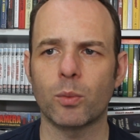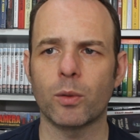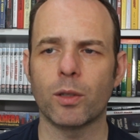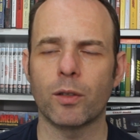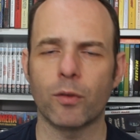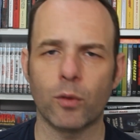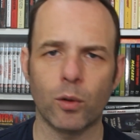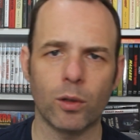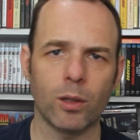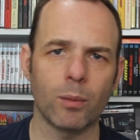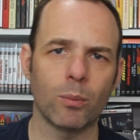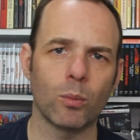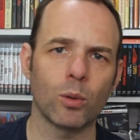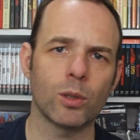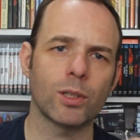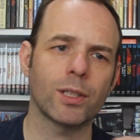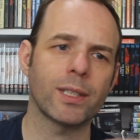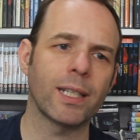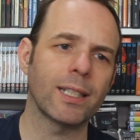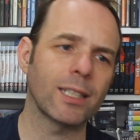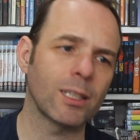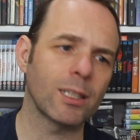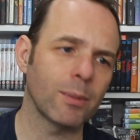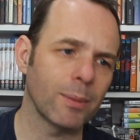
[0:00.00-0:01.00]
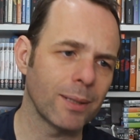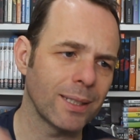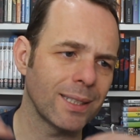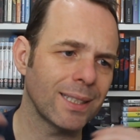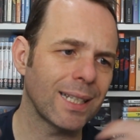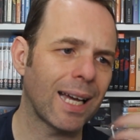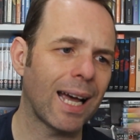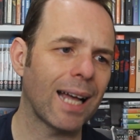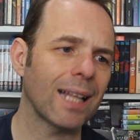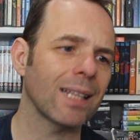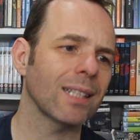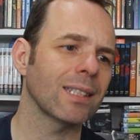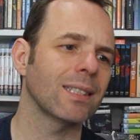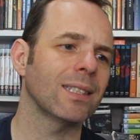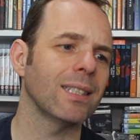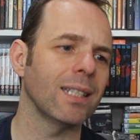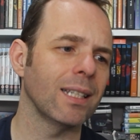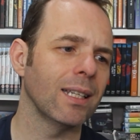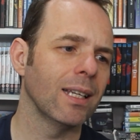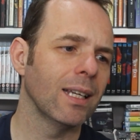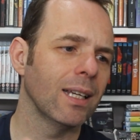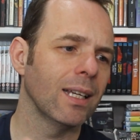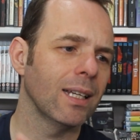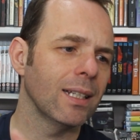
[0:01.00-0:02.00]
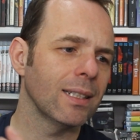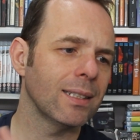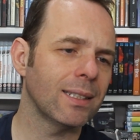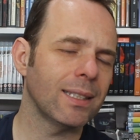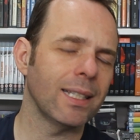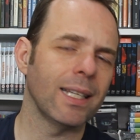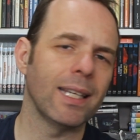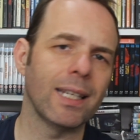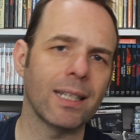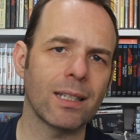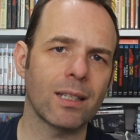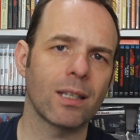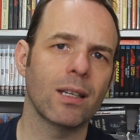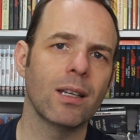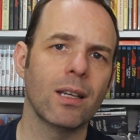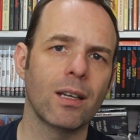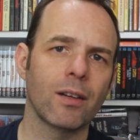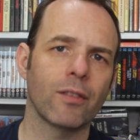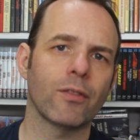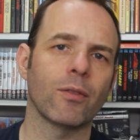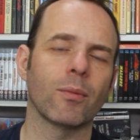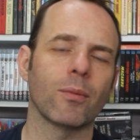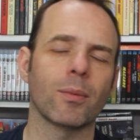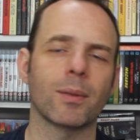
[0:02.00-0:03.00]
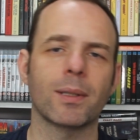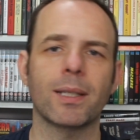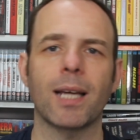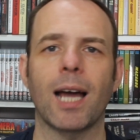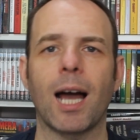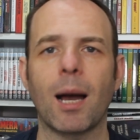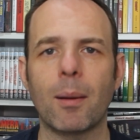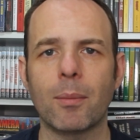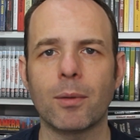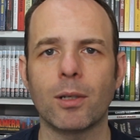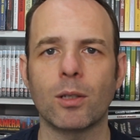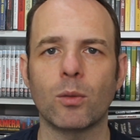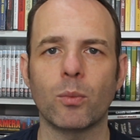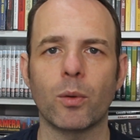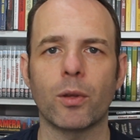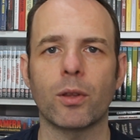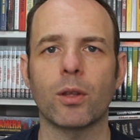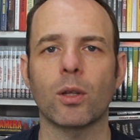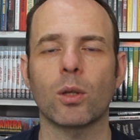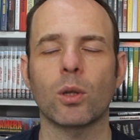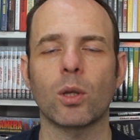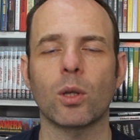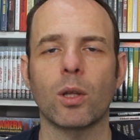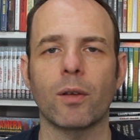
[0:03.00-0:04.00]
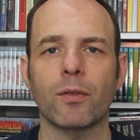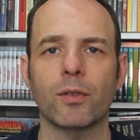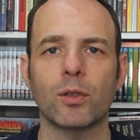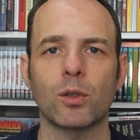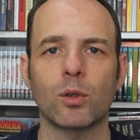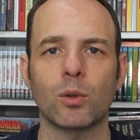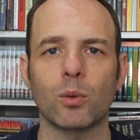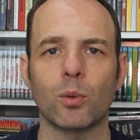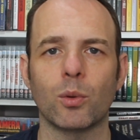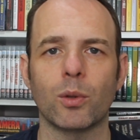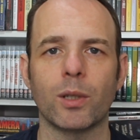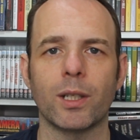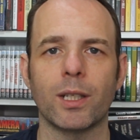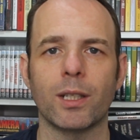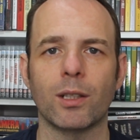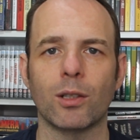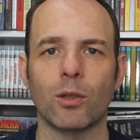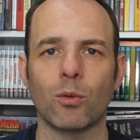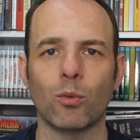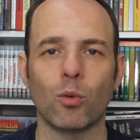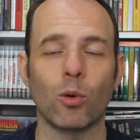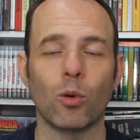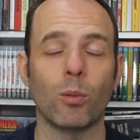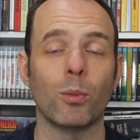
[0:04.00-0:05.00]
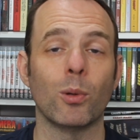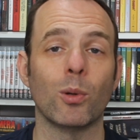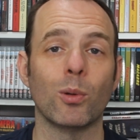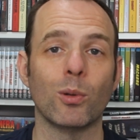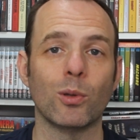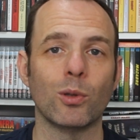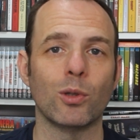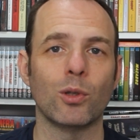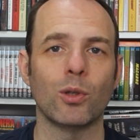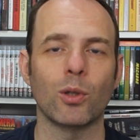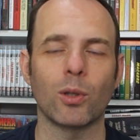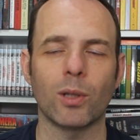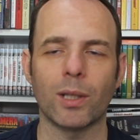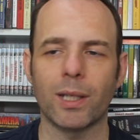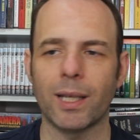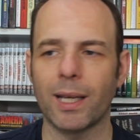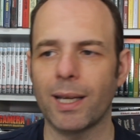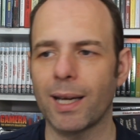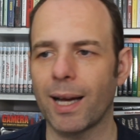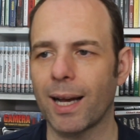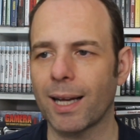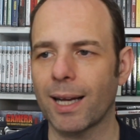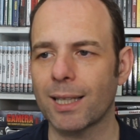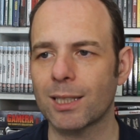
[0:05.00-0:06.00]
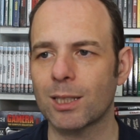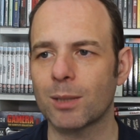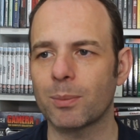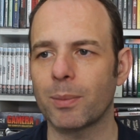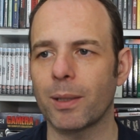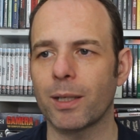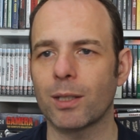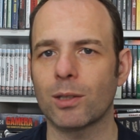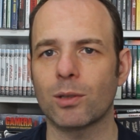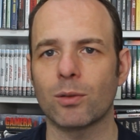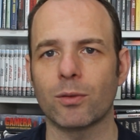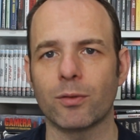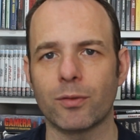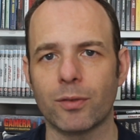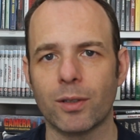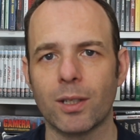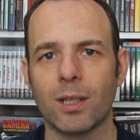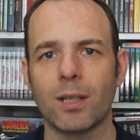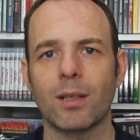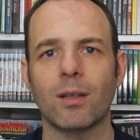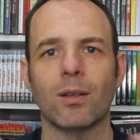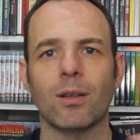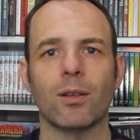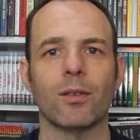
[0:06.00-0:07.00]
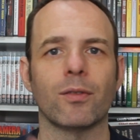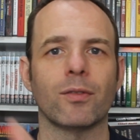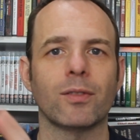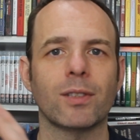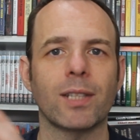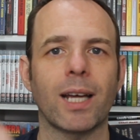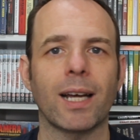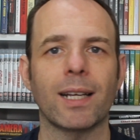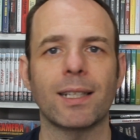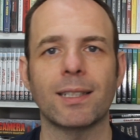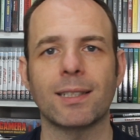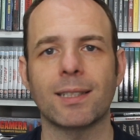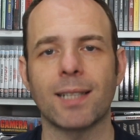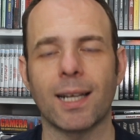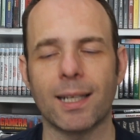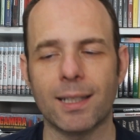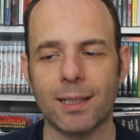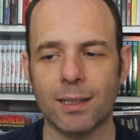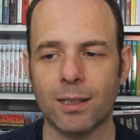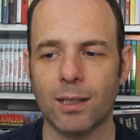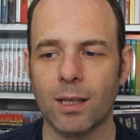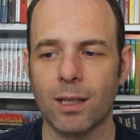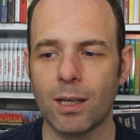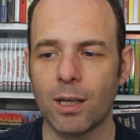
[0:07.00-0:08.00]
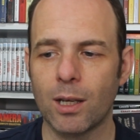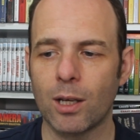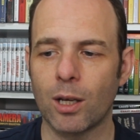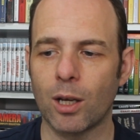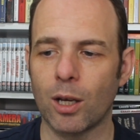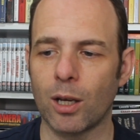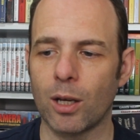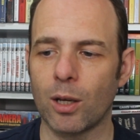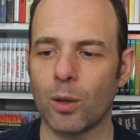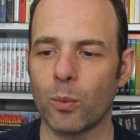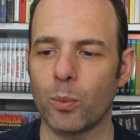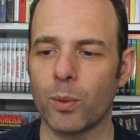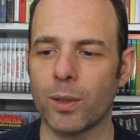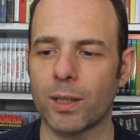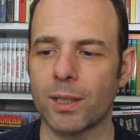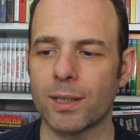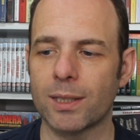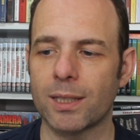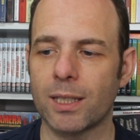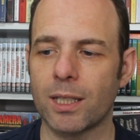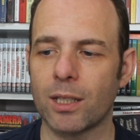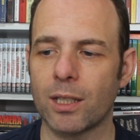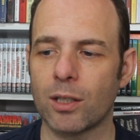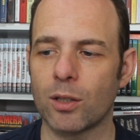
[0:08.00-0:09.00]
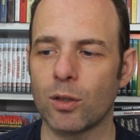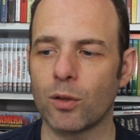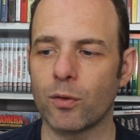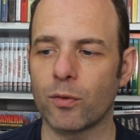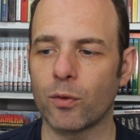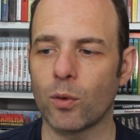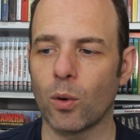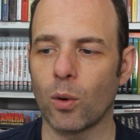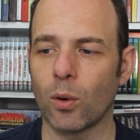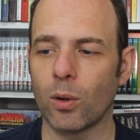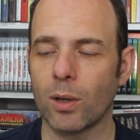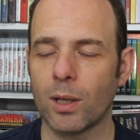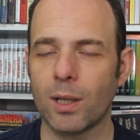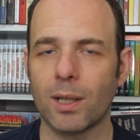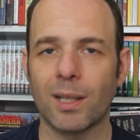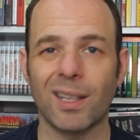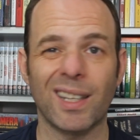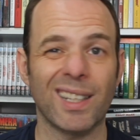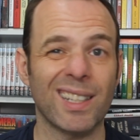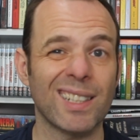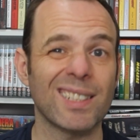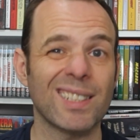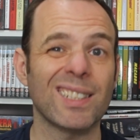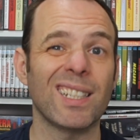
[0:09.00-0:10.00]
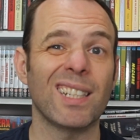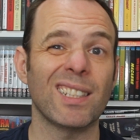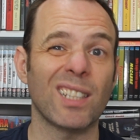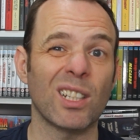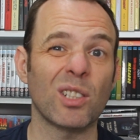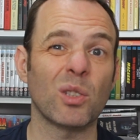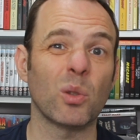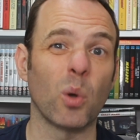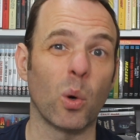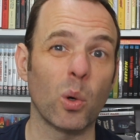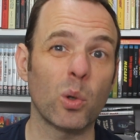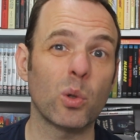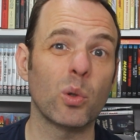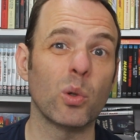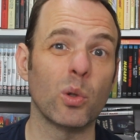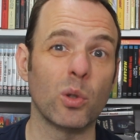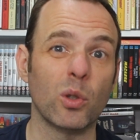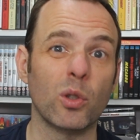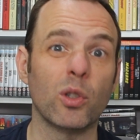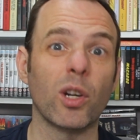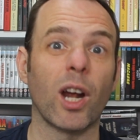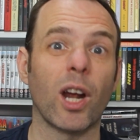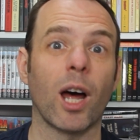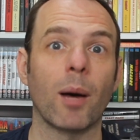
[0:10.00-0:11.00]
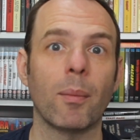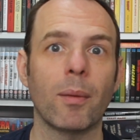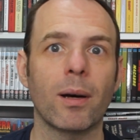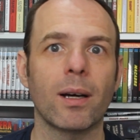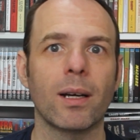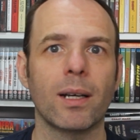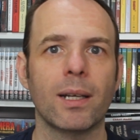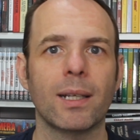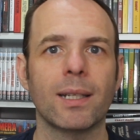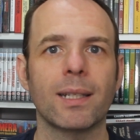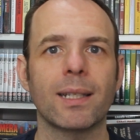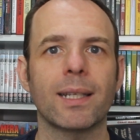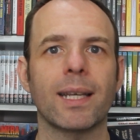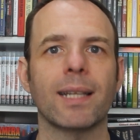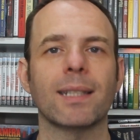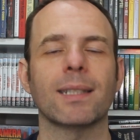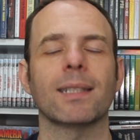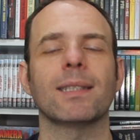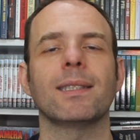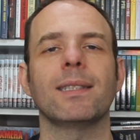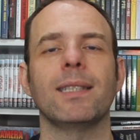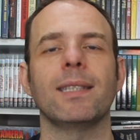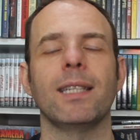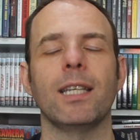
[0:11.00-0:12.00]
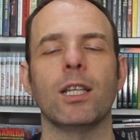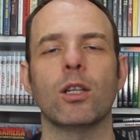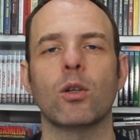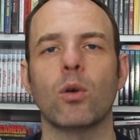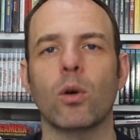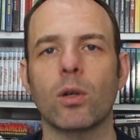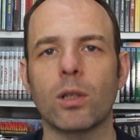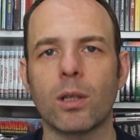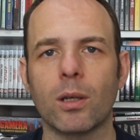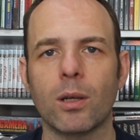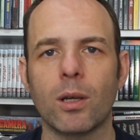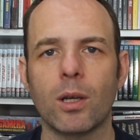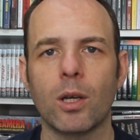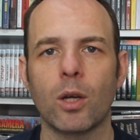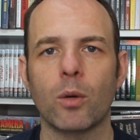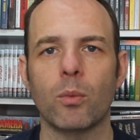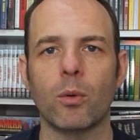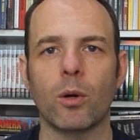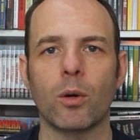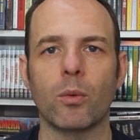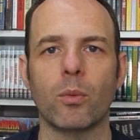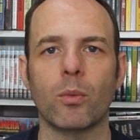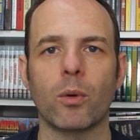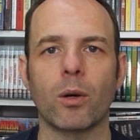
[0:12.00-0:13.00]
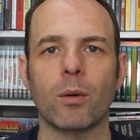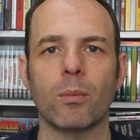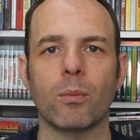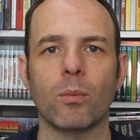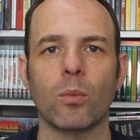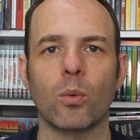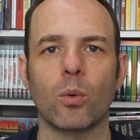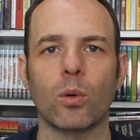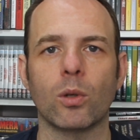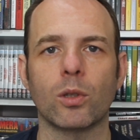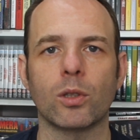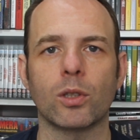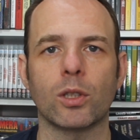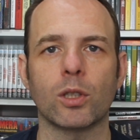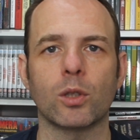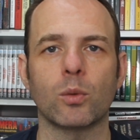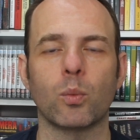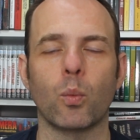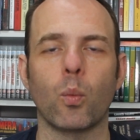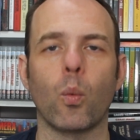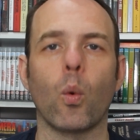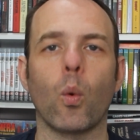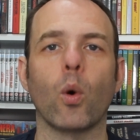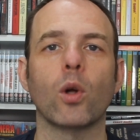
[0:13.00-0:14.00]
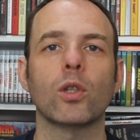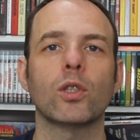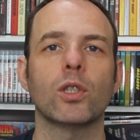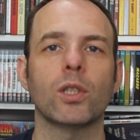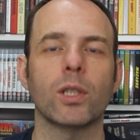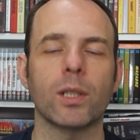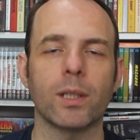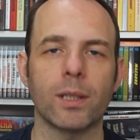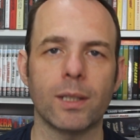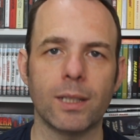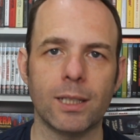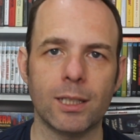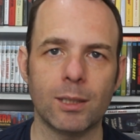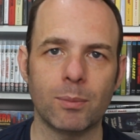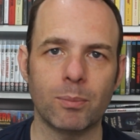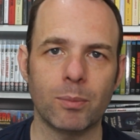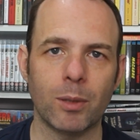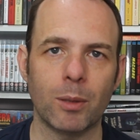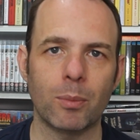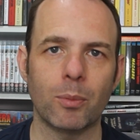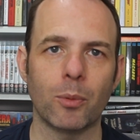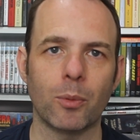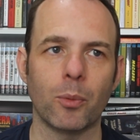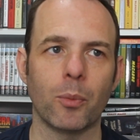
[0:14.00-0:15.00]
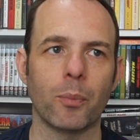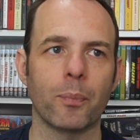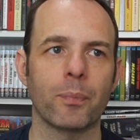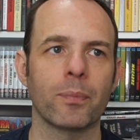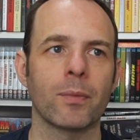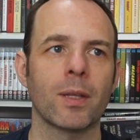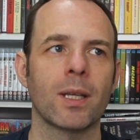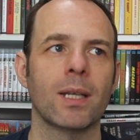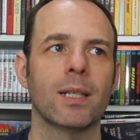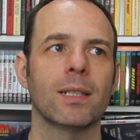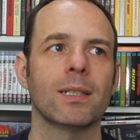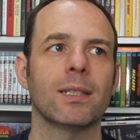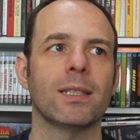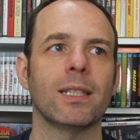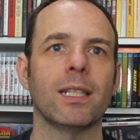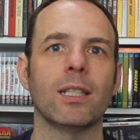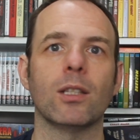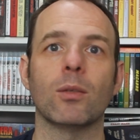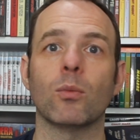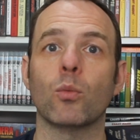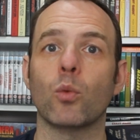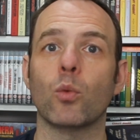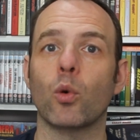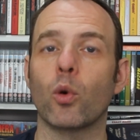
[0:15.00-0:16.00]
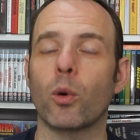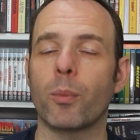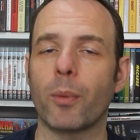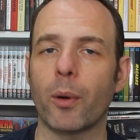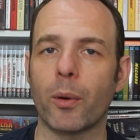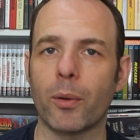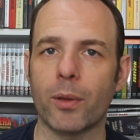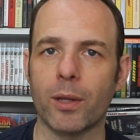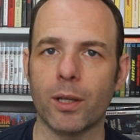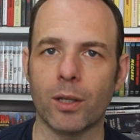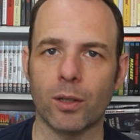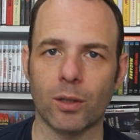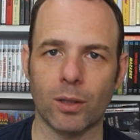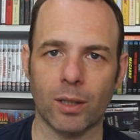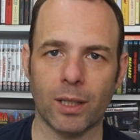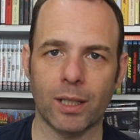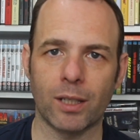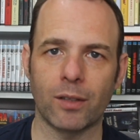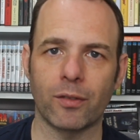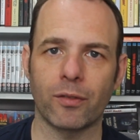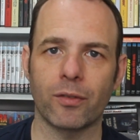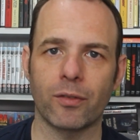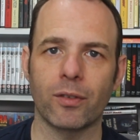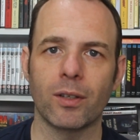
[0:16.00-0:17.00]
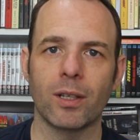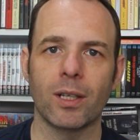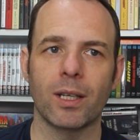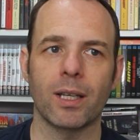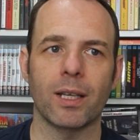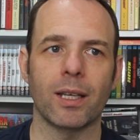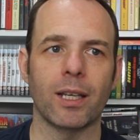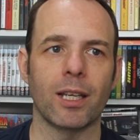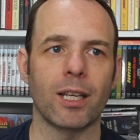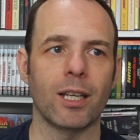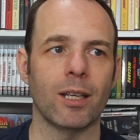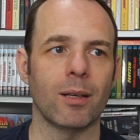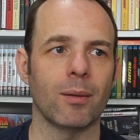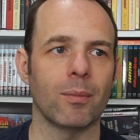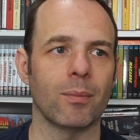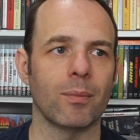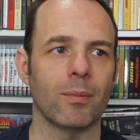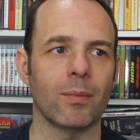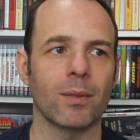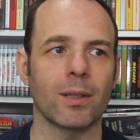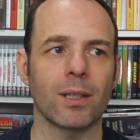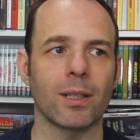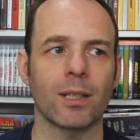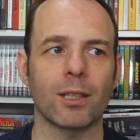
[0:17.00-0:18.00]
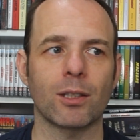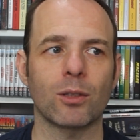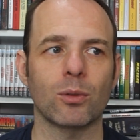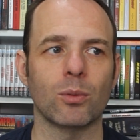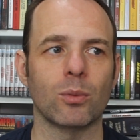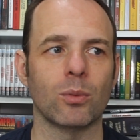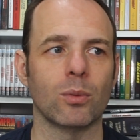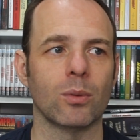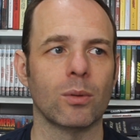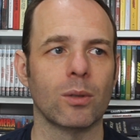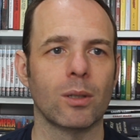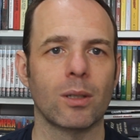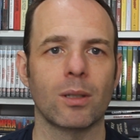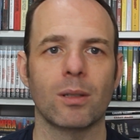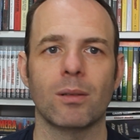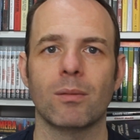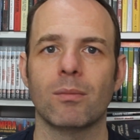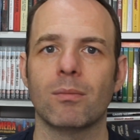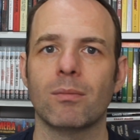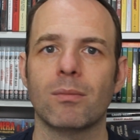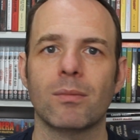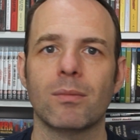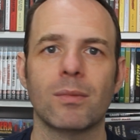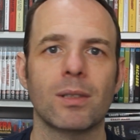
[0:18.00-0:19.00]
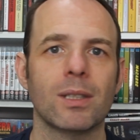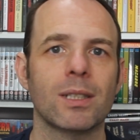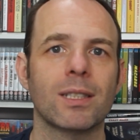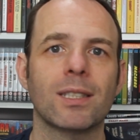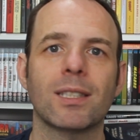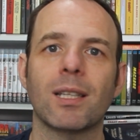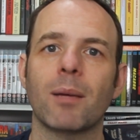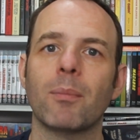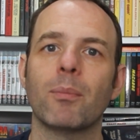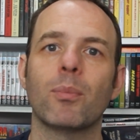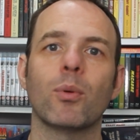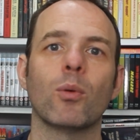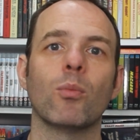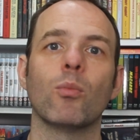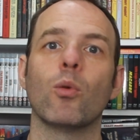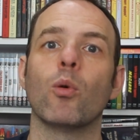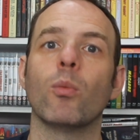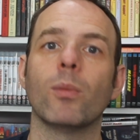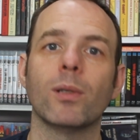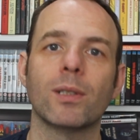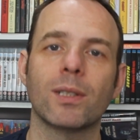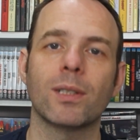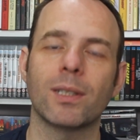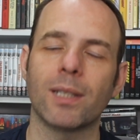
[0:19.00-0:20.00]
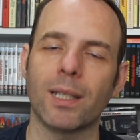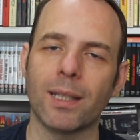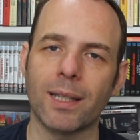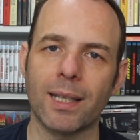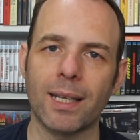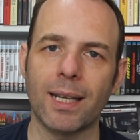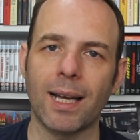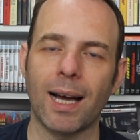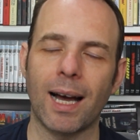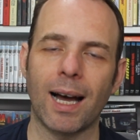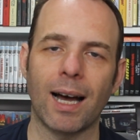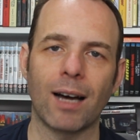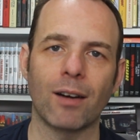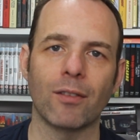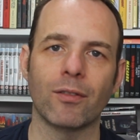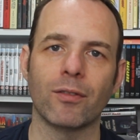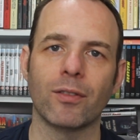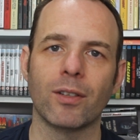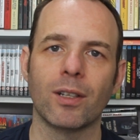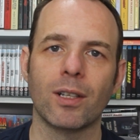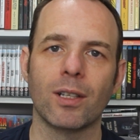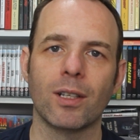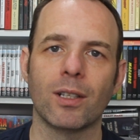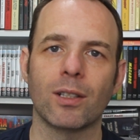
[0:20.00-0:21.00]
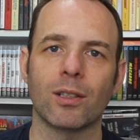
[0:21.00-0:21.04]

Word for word: Where you've got the more sentimentality take from Cameron with the love story and the Romeo and Juliet aspect of of Titanic, uh, whereas here you've got, like I said, a docudrama kind of take on it, where we're more just watching these people, seeing them go about their life, um, little simple moments that they have.